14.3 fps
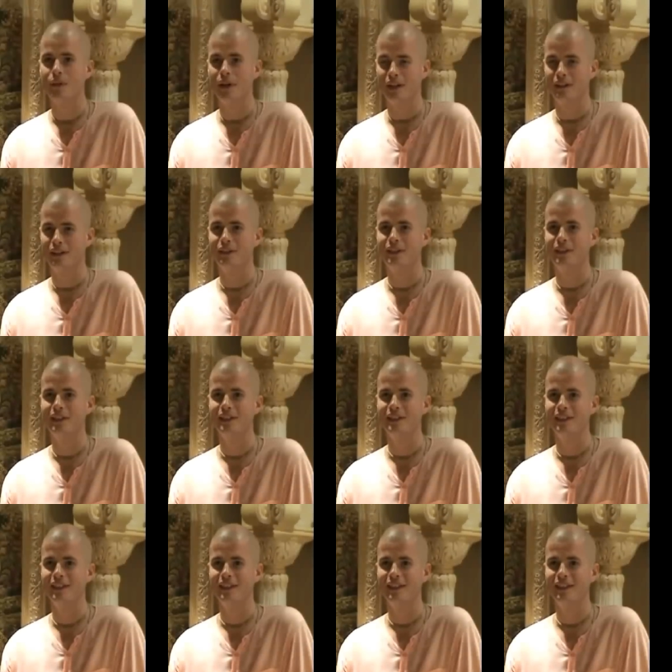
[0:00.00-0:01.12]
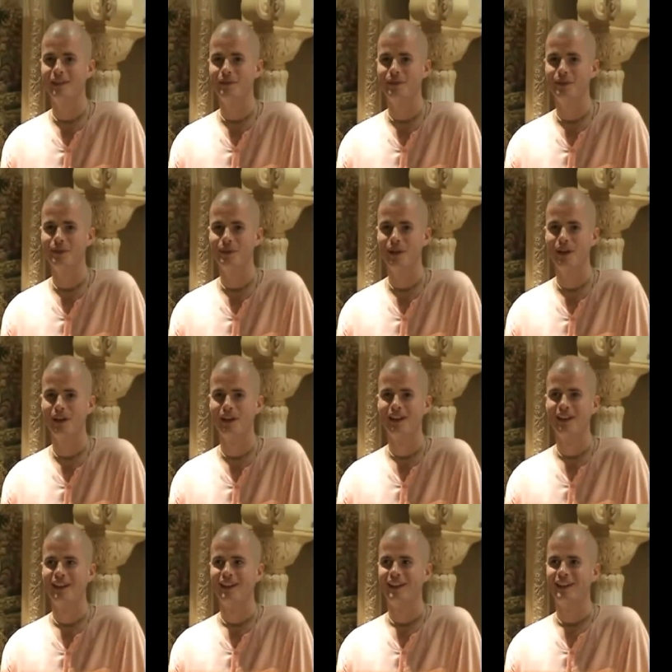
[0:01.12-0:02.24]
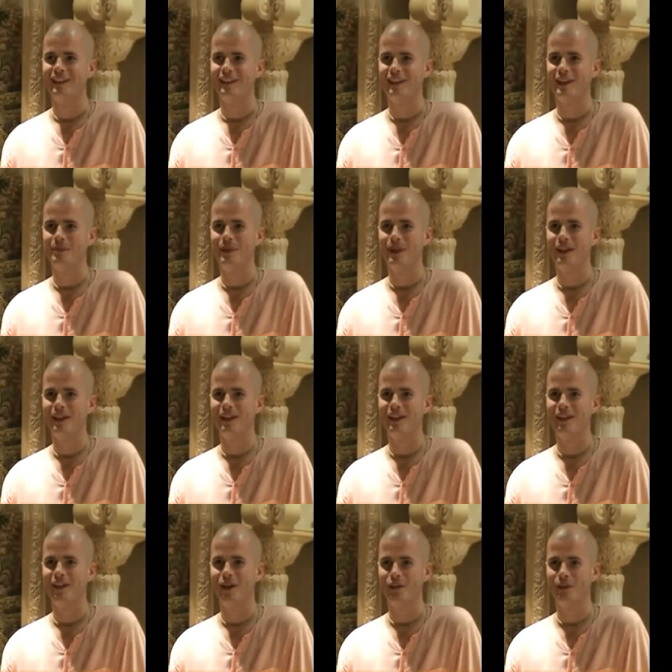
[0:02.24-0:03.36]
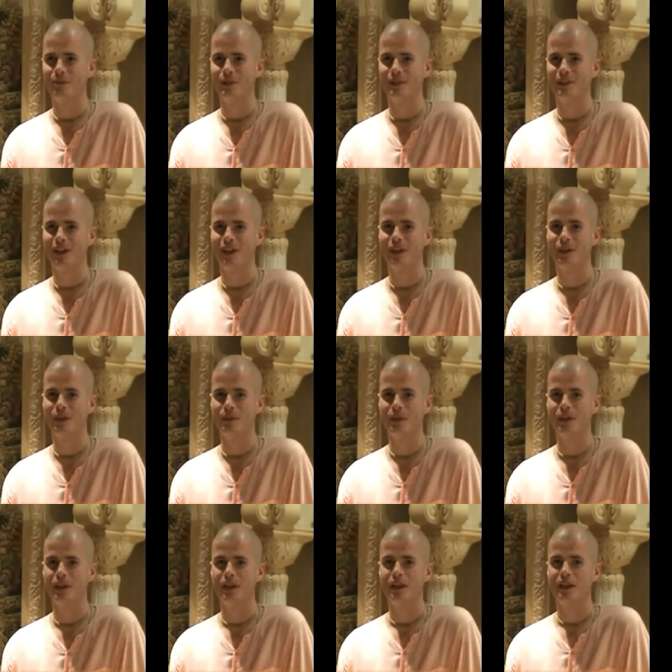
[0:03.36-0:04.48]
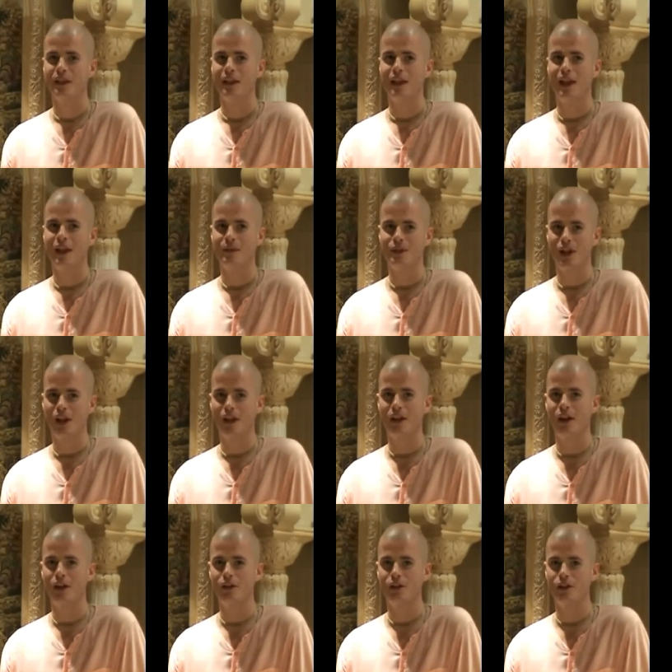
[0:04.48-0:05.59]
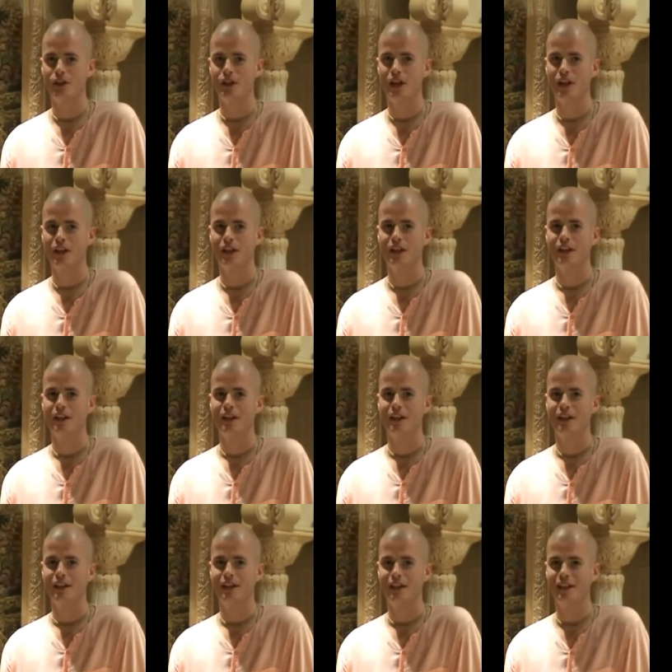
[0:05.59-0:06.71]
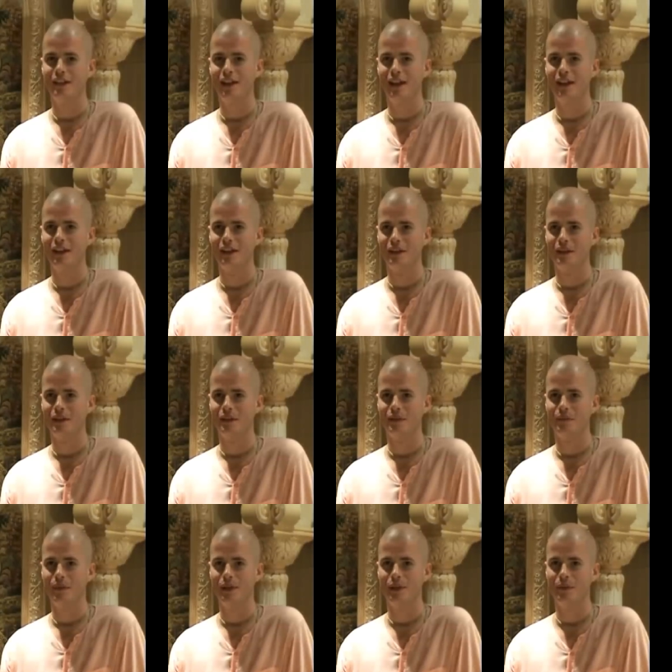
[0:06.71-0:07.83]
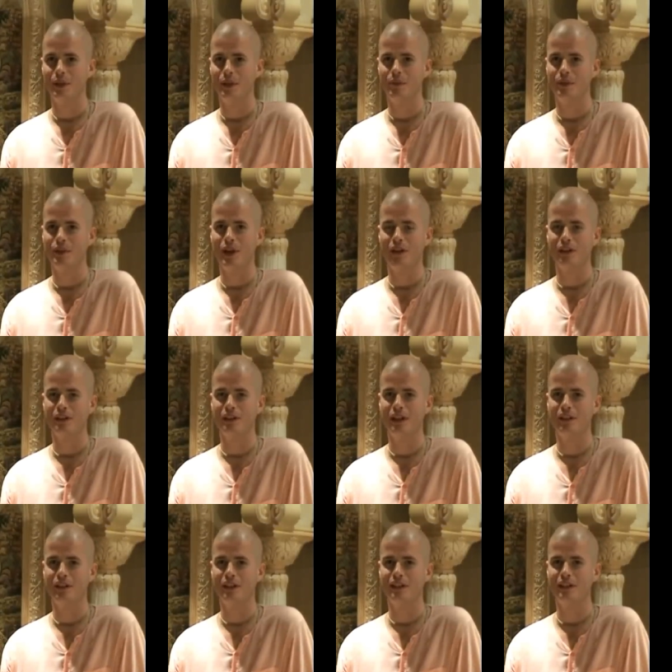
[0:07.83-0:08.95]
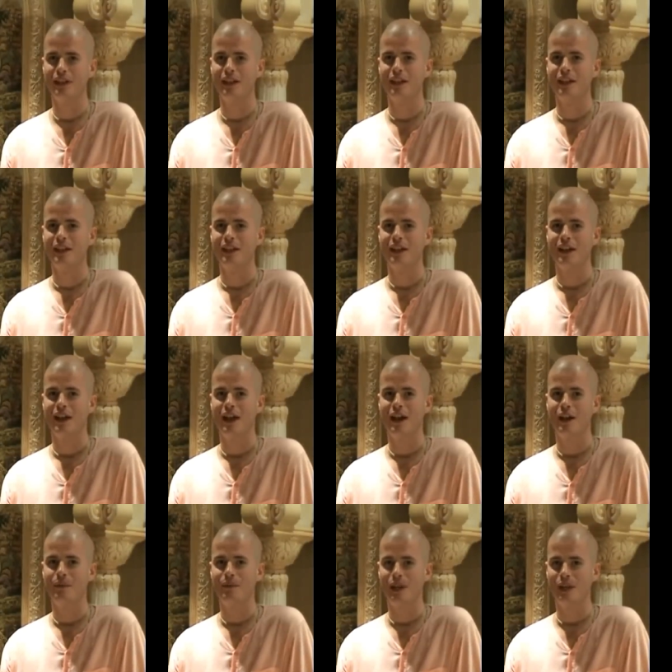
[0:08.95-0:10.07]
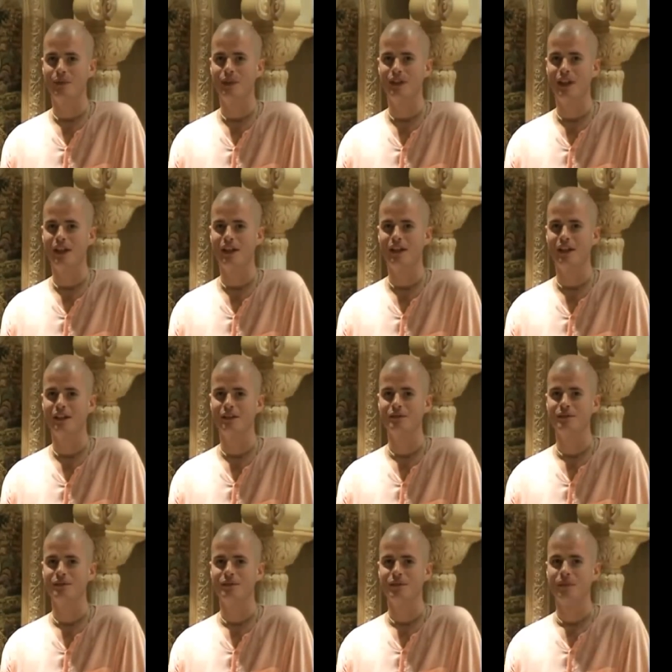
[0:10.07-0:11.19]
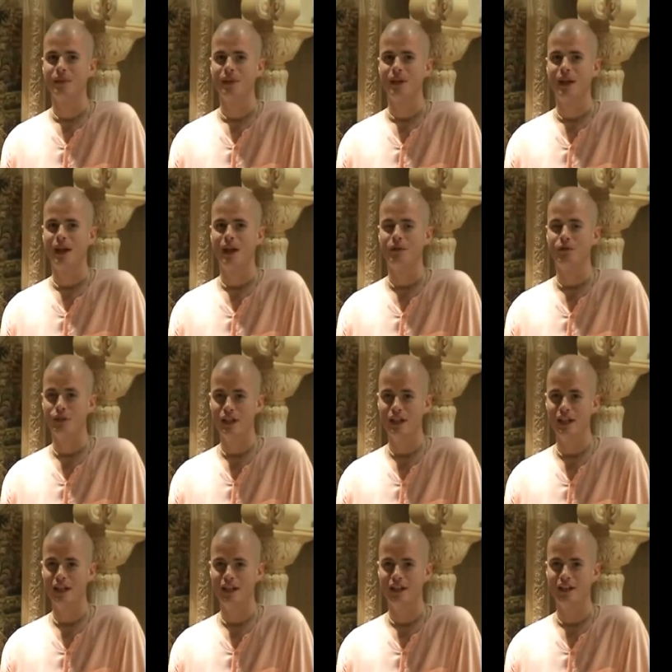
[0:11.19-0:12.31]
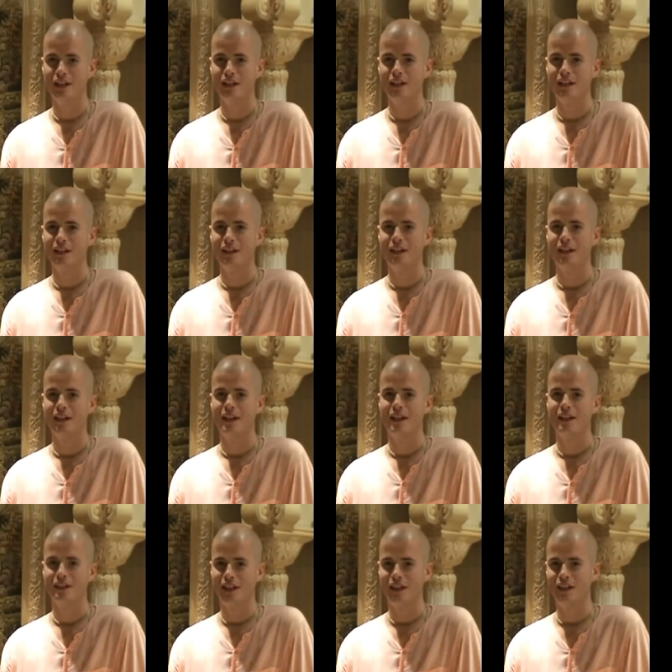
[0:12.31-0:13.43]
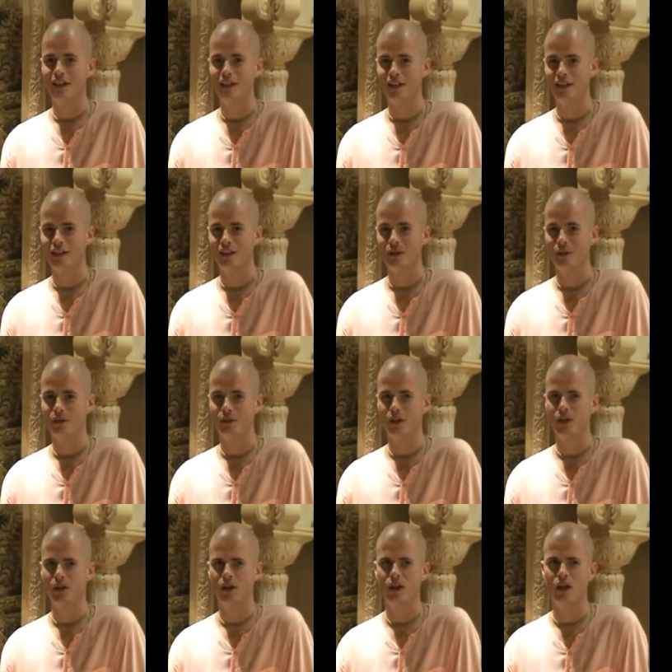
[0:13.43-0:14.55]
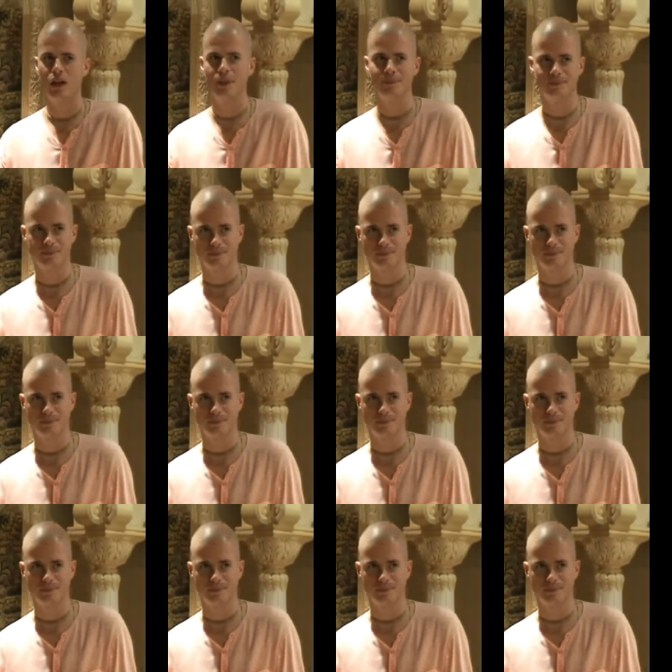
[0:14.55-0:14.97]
My activities in the temple were sleeping, honoring prasadam, uh, chanting Hare Krishna, kirtan, a little bit of pujari service, uh, playing mridanga, um, reading, studying, and also um,